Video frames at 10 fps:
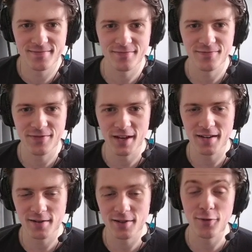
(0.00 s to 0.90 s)

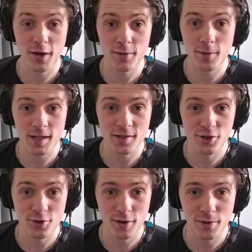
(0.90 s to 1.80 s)
was
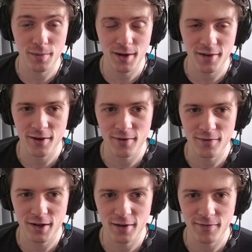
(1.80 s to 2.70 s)
enjoyable, but I found it
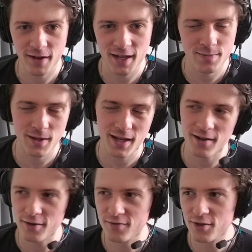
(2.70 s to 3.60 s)
very fast. But that could
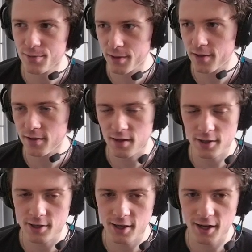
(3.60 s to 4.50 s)
have just been because I
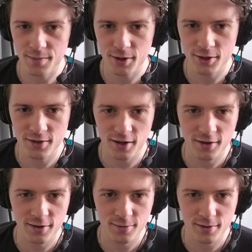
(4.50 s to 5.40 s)
just got a bunch of
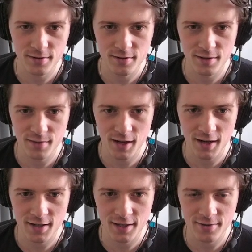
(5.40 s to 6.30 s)
lucky with
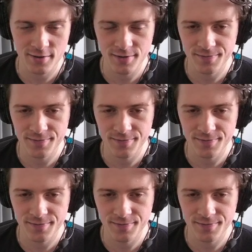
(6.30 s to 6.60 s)
knockdowns.